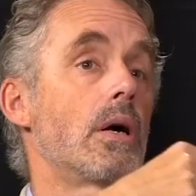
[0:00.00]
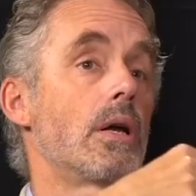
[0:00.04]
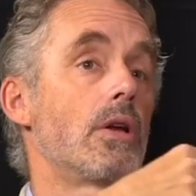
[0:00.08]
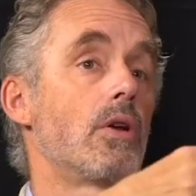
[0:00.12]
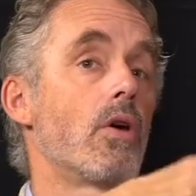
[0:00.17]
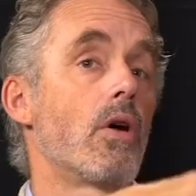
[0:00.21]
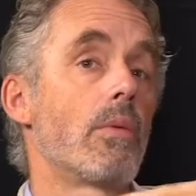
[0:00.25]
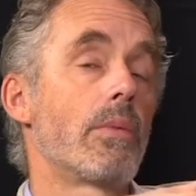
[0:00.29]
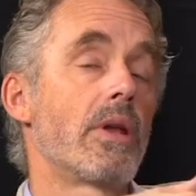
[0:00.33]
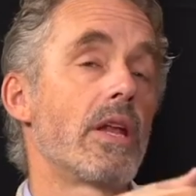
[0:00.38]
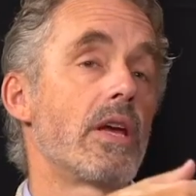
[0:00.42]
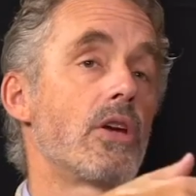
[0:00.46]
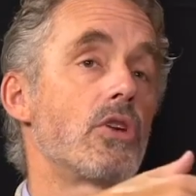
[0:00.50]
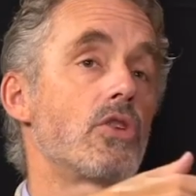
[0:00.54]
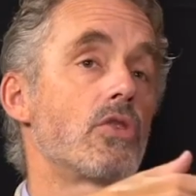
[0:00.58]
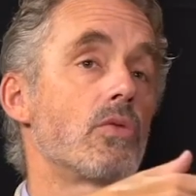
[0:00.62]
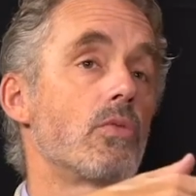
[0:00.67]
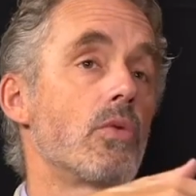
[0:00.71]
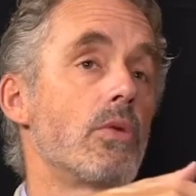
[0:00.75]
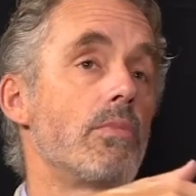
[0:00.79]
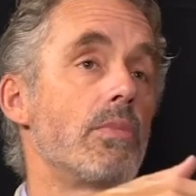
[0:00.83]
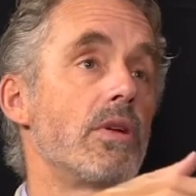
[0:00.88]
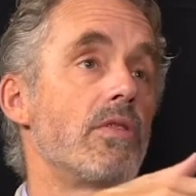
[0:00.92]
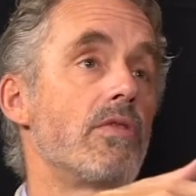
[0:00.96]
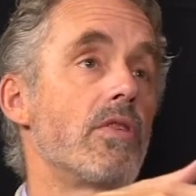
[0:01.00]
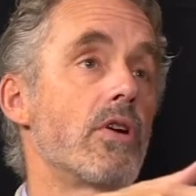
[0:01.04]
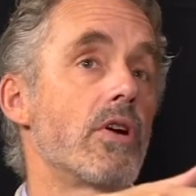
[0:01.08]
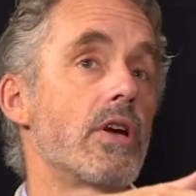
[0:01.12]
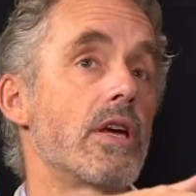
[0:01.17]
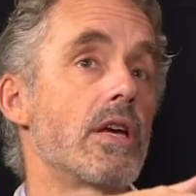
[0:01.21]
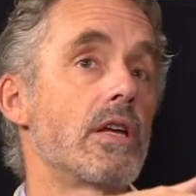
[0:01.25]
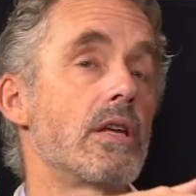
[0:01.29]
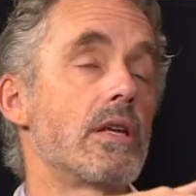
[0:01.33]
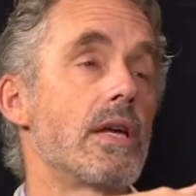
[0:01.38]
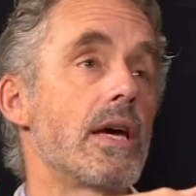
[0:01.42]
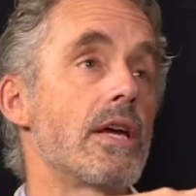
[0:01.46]
my nomination would be
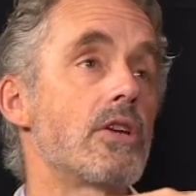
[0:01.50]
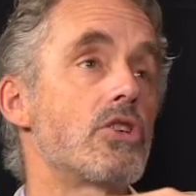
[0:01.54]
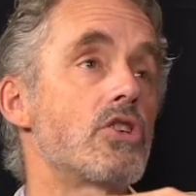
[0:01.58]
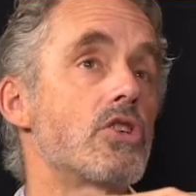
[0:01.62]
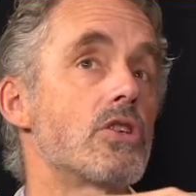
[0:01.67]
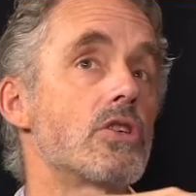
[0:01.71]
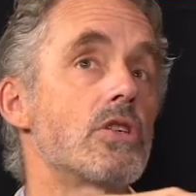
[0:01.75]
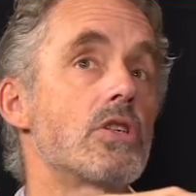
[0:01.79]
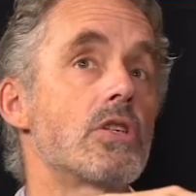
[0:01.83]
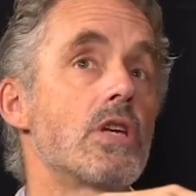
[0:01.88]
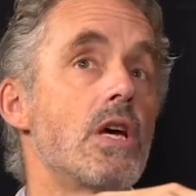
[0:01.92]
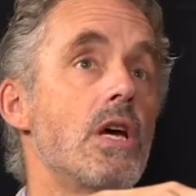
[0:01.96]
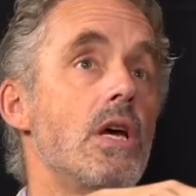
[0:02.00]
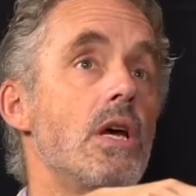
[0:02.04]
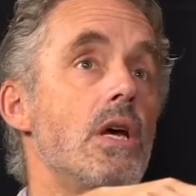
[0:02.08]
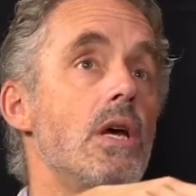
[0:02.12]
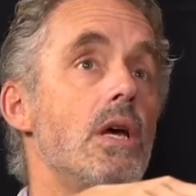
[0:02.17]
very contentious.